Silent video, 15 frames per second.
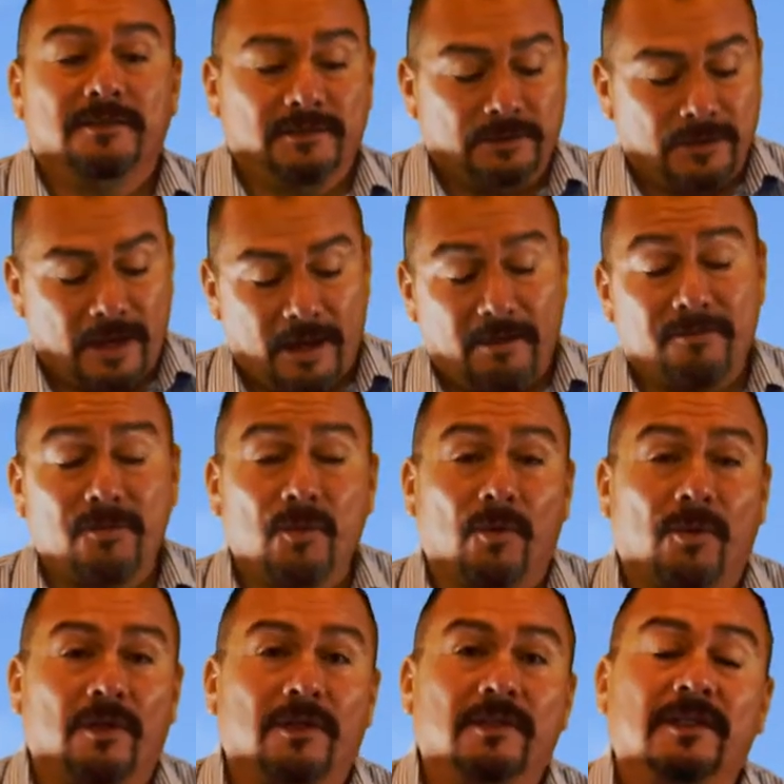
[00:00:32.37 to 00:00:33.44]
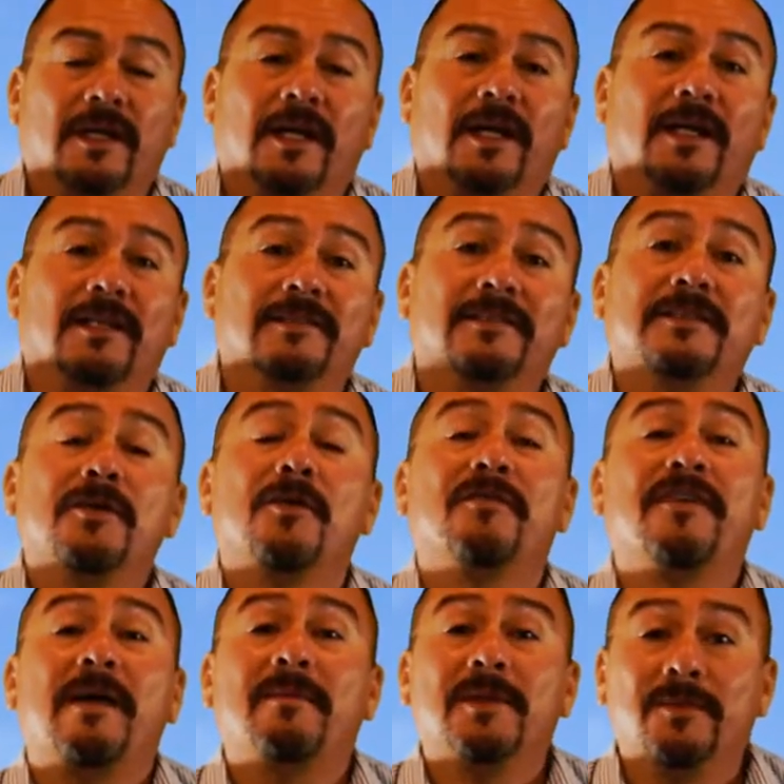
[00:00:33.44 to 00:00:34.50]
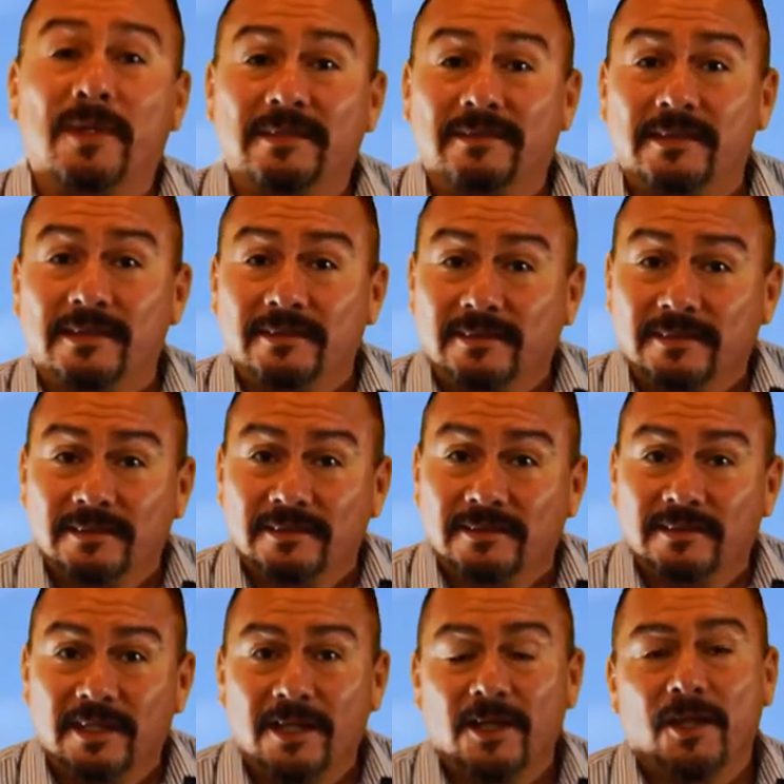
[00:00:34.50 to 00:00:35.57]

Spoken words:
you have your single family residences,